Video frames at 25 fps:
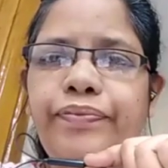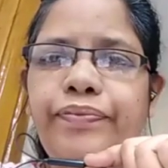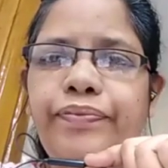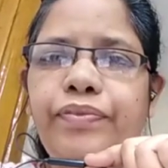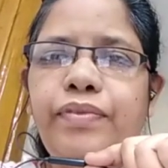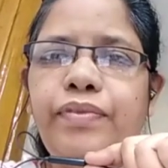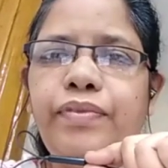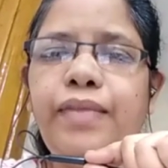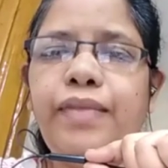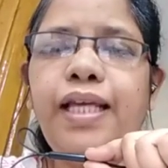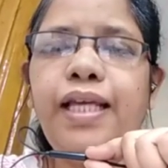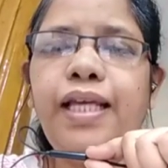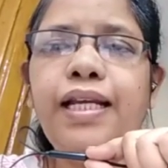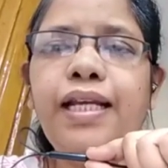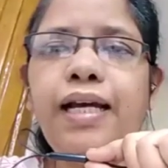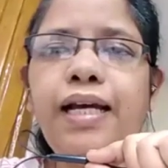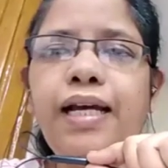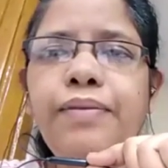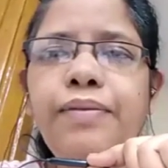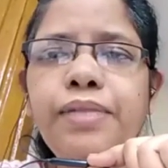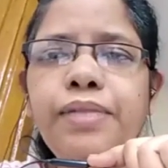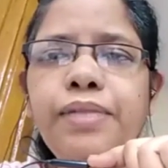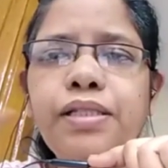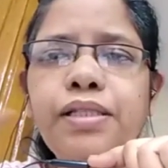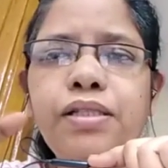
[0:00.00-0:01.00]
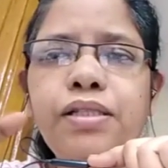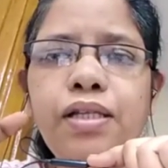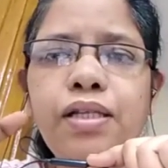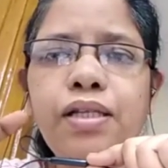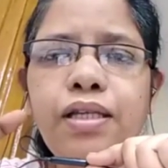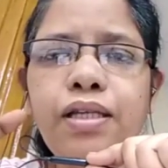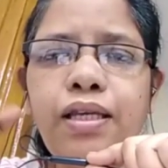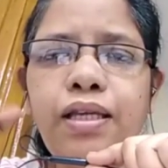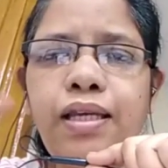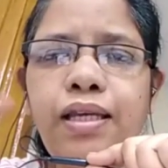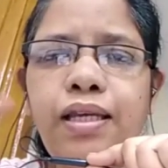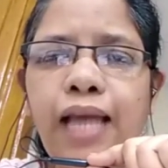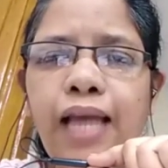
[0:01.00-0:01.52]
There comes a
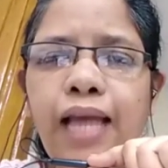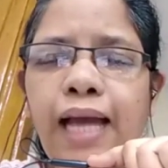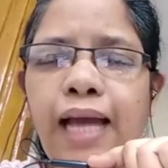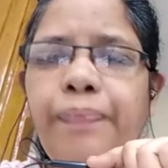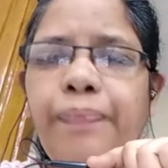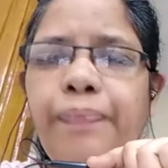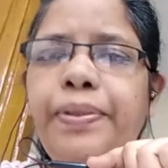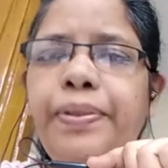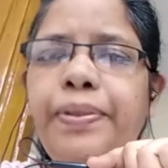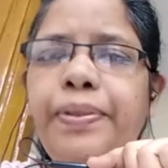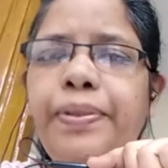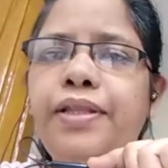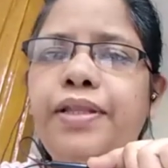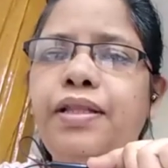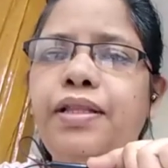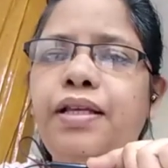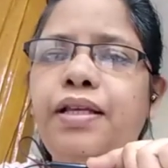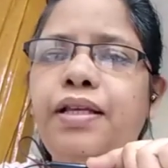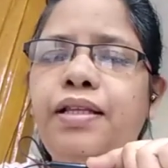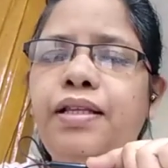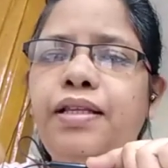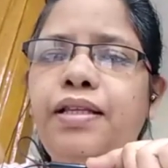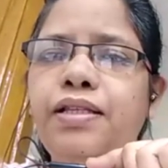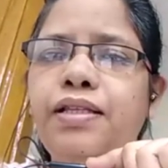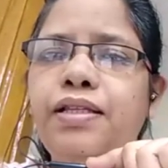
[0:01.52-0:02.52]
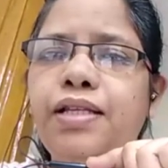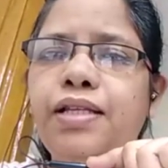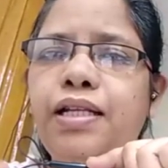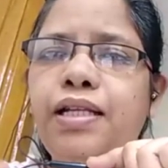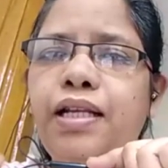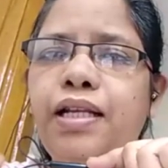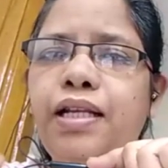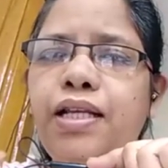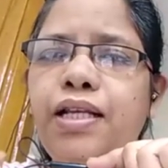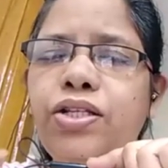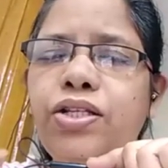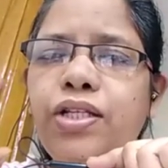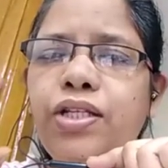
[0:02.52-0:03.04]
gap in the
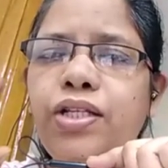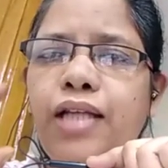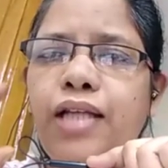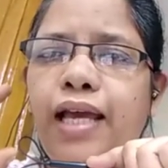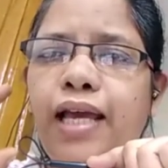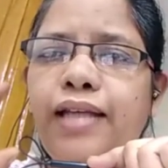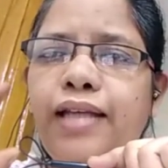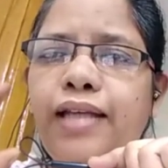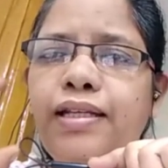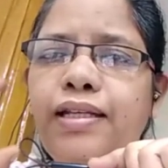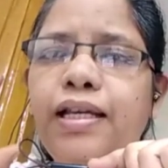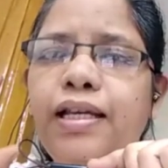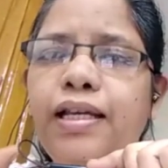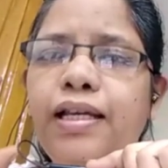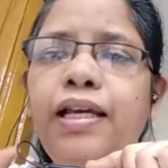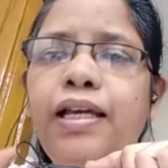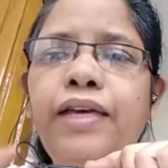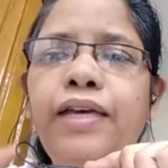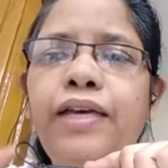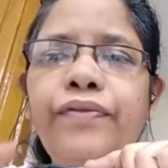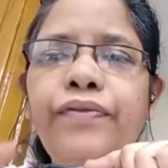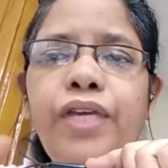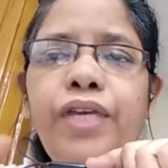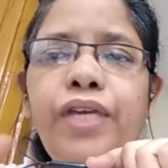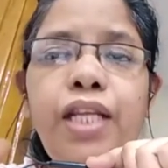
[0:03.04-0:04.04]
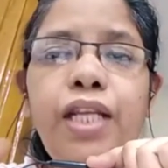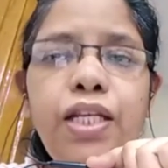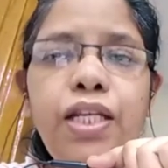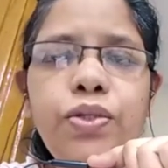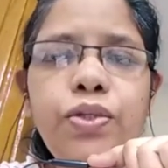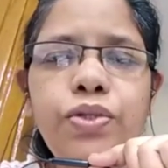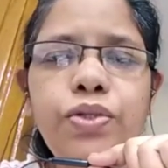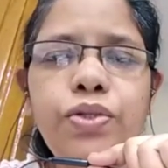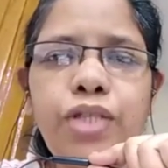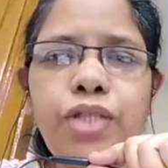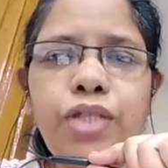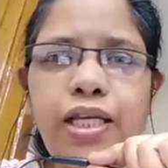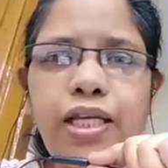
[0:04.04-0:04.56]
generation and we need to
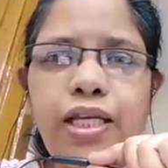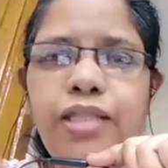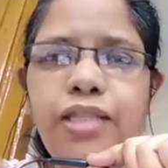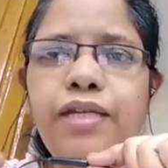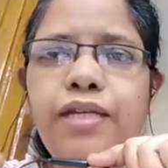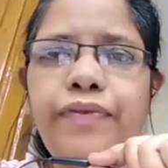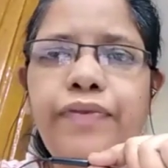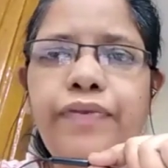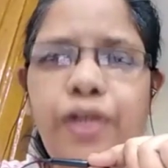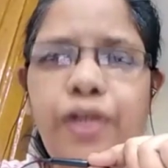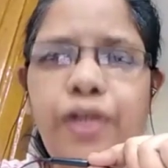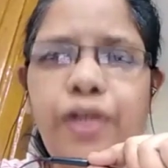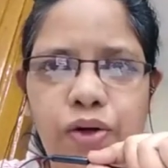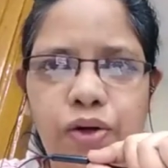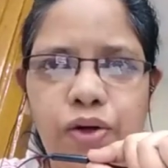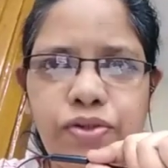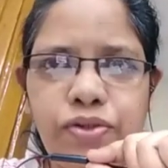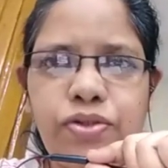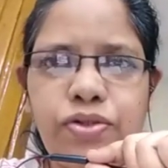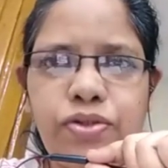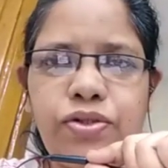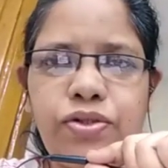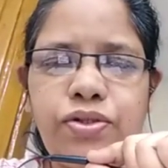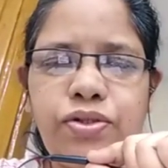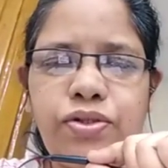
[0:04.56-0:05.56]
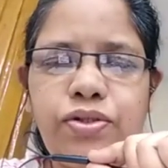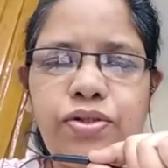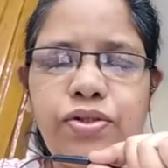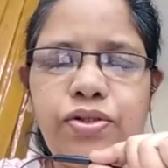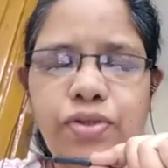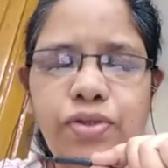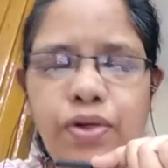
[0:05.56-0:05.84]
change our laws.